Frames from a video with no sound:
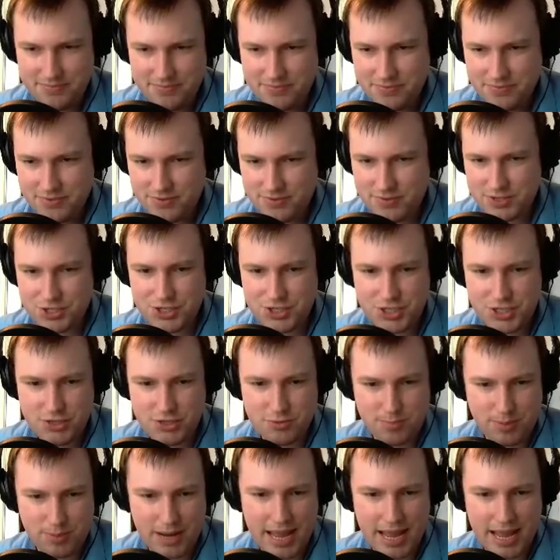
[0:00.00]
It's a
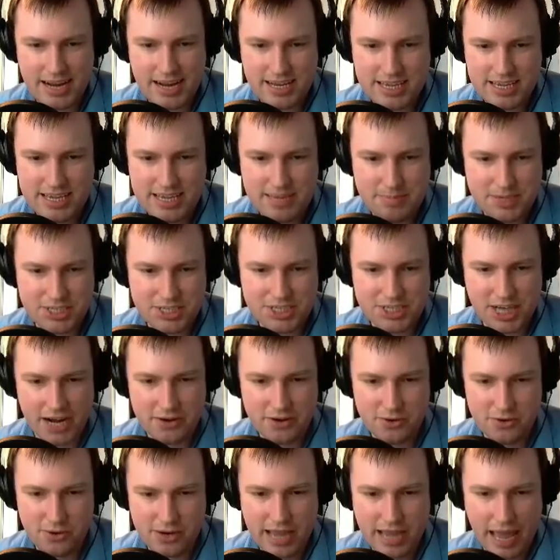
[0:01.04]
secret plan to keep a
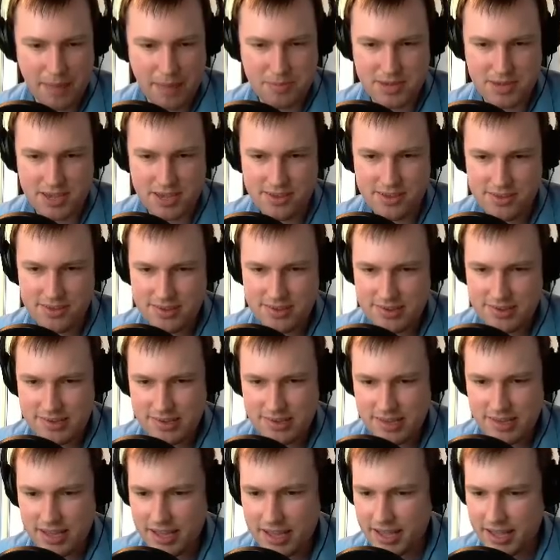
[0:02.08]
Shadowhawk happy.
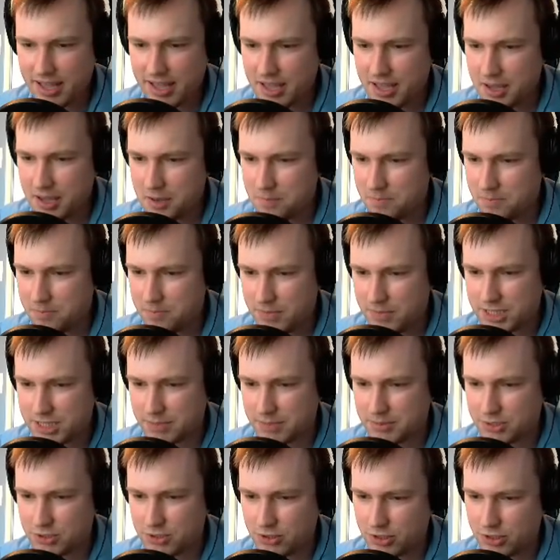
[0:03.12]
Except
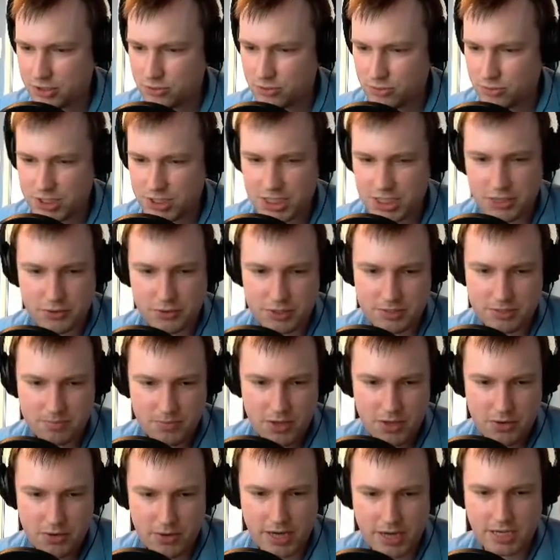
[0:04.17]
it's not at all secret.
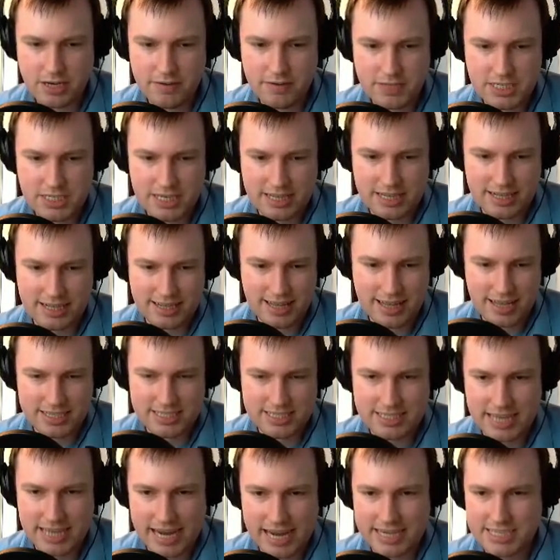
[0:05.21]
Right, another Tickler class
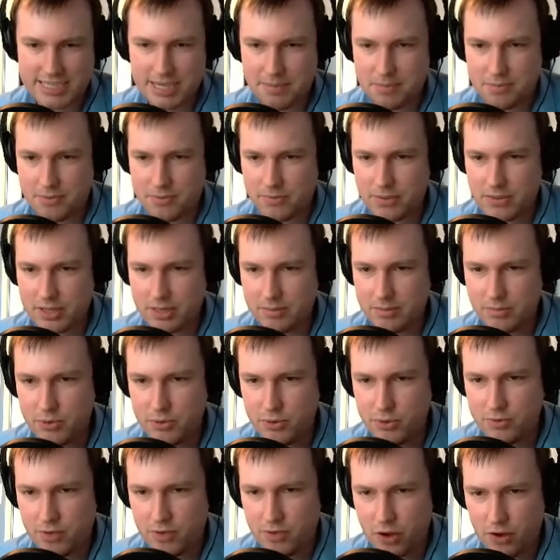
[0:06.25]
attack ship. We'll
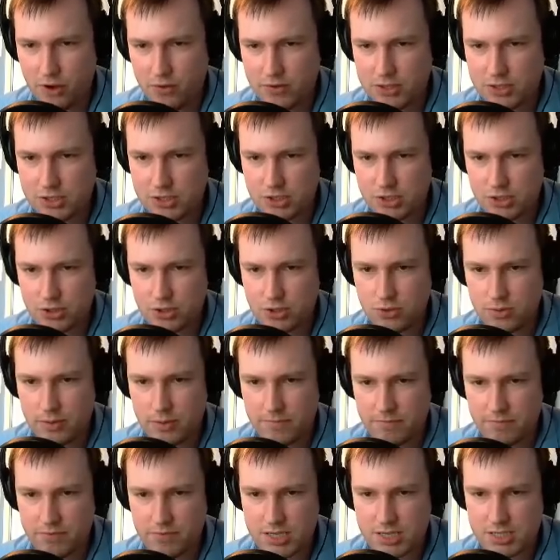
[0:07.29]
move over to
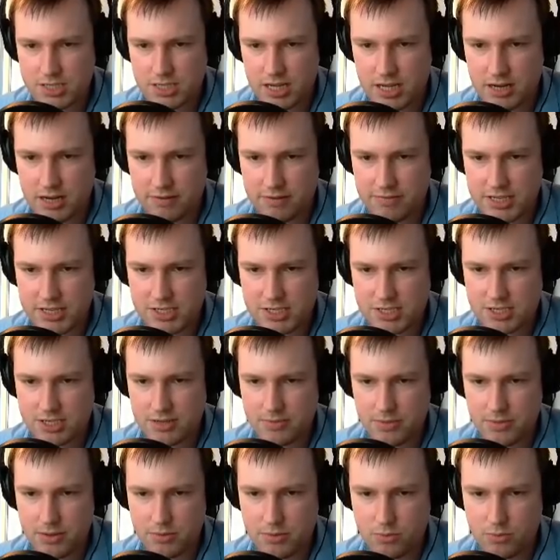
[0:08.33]
the Xanthus
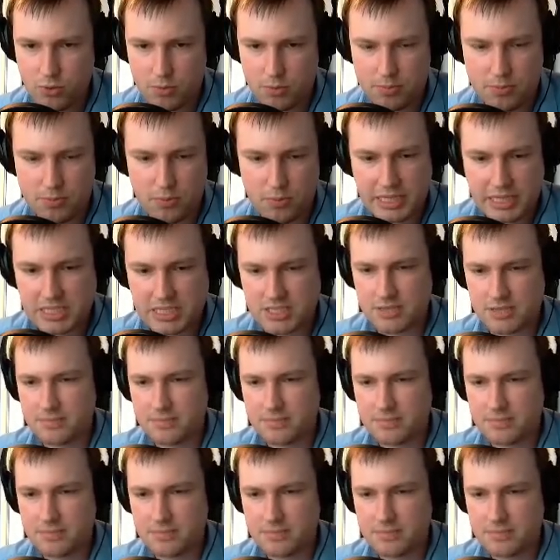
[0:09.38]
warp point.